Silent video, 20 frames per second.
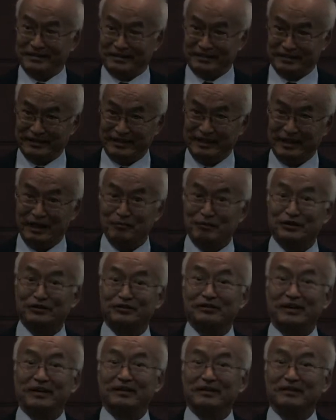to
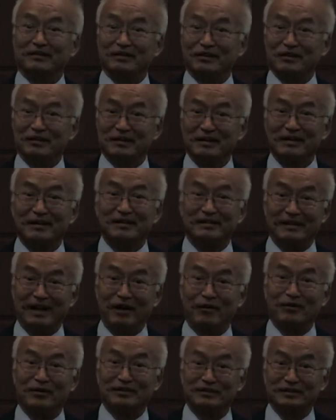demonstrate that
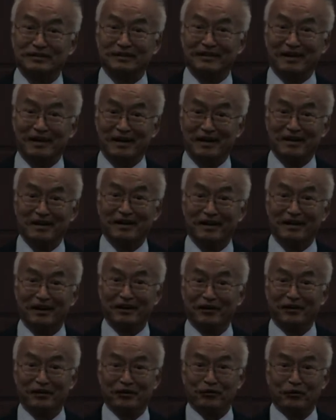was
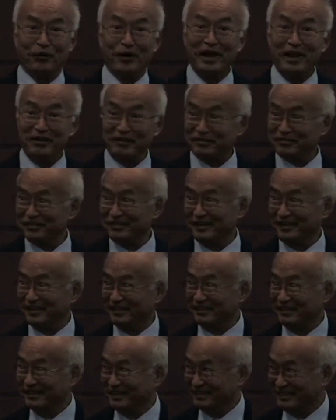a wave.
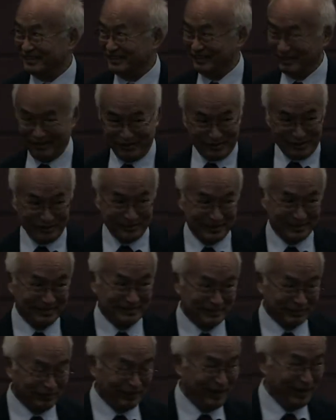The electron is a
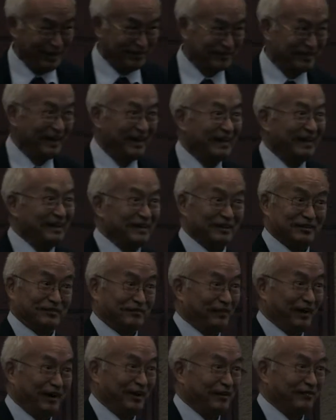wave. This
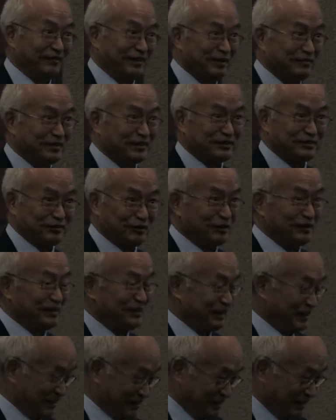very famous
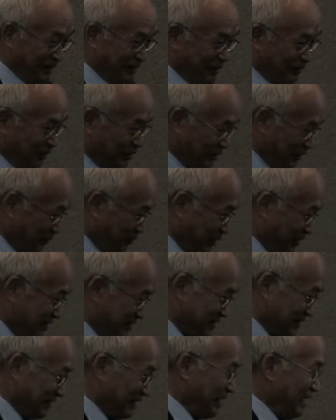
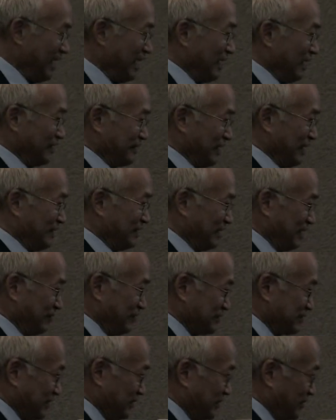person,
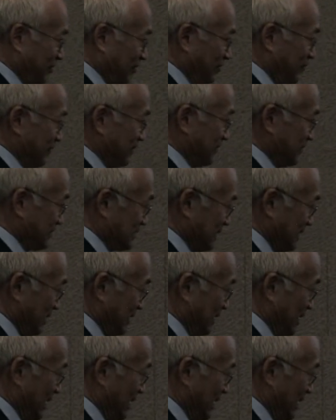Davidson-Germer's